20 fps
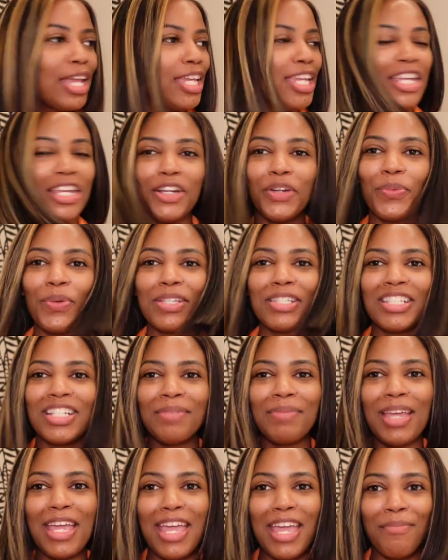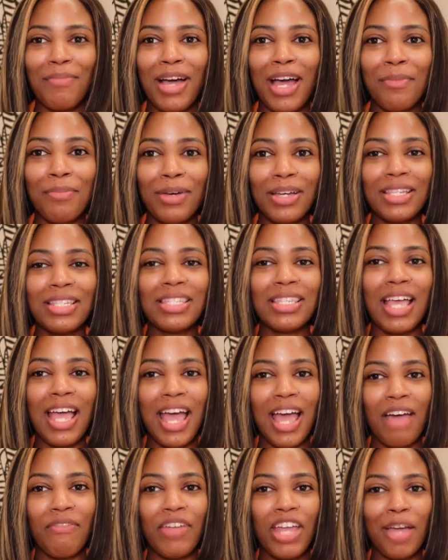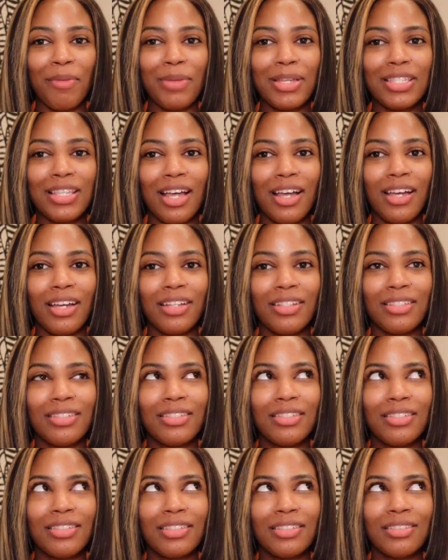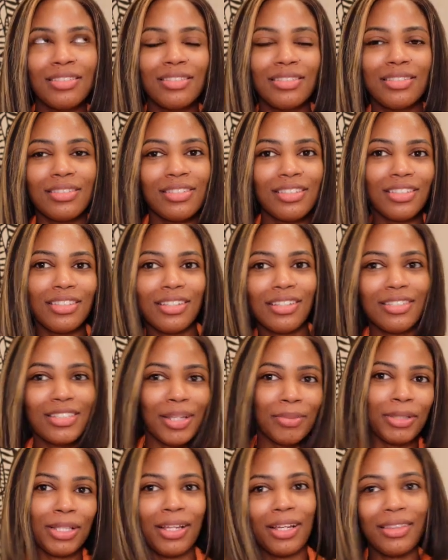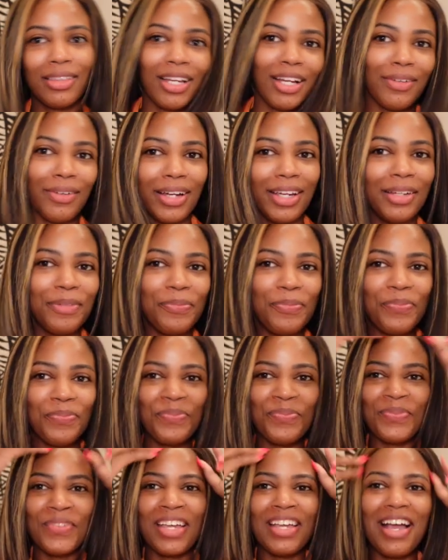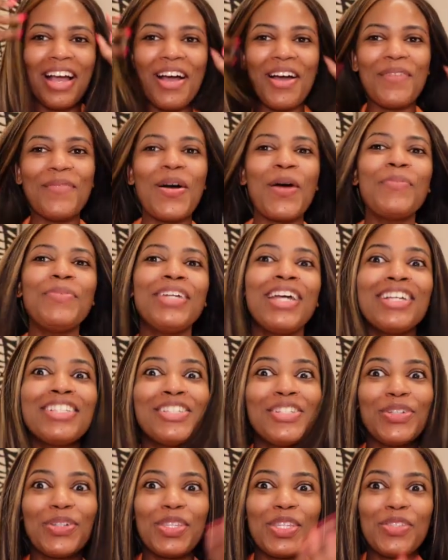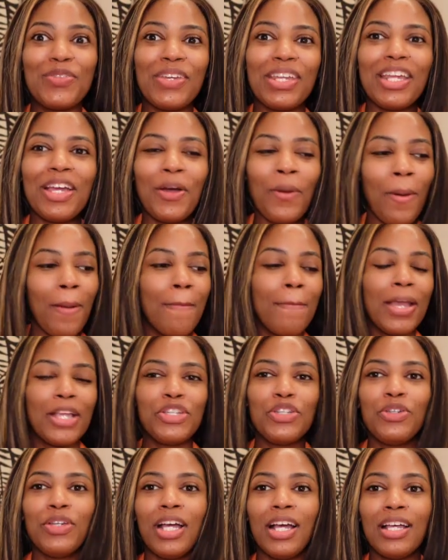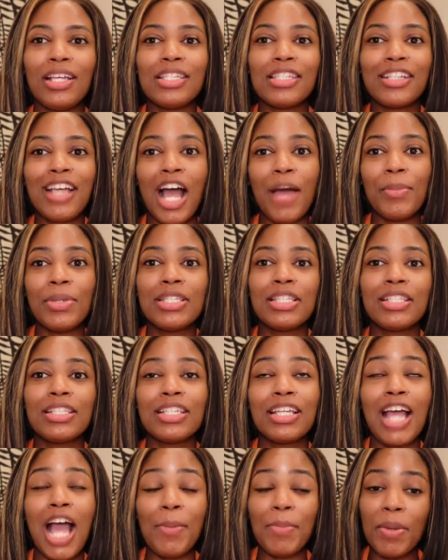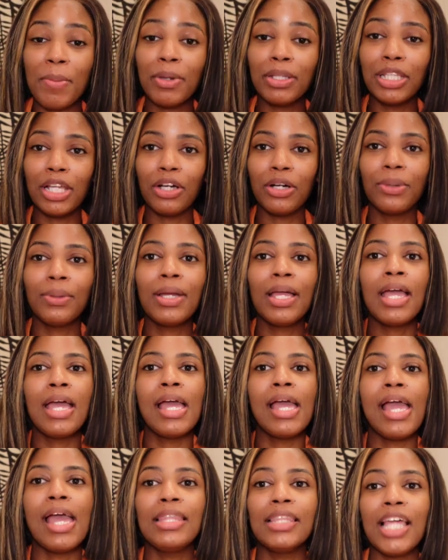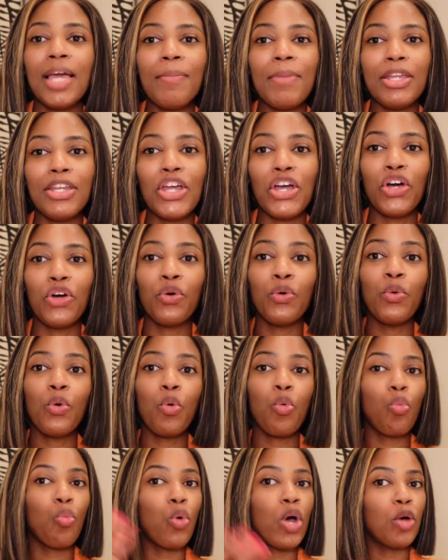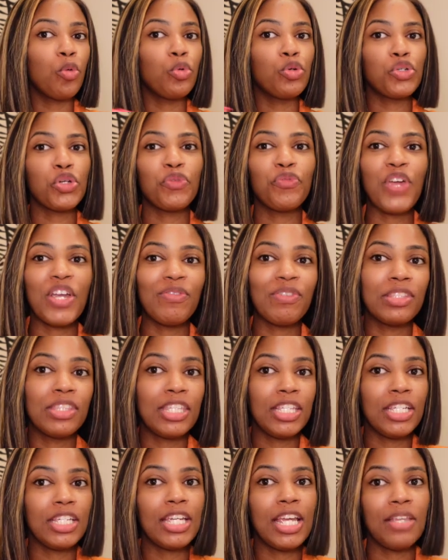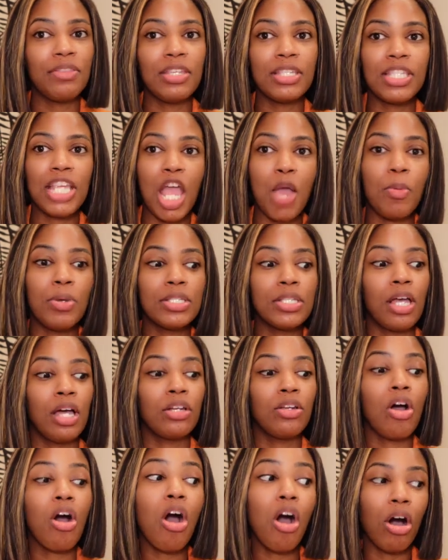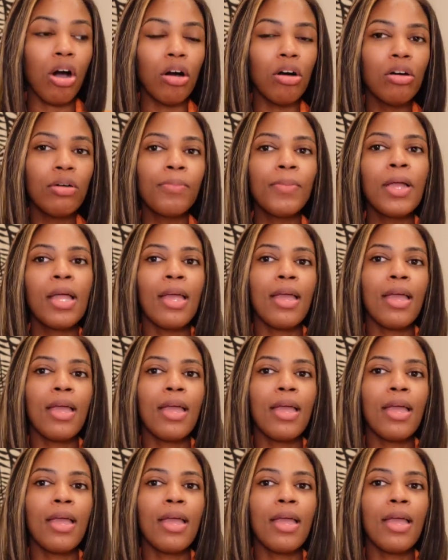Here with some my must-have Amazons. Something like that, right? I hope you guys enjoyed this video. Make sure you guys comment below and let me know what was your favorite thing in this Amazon haul.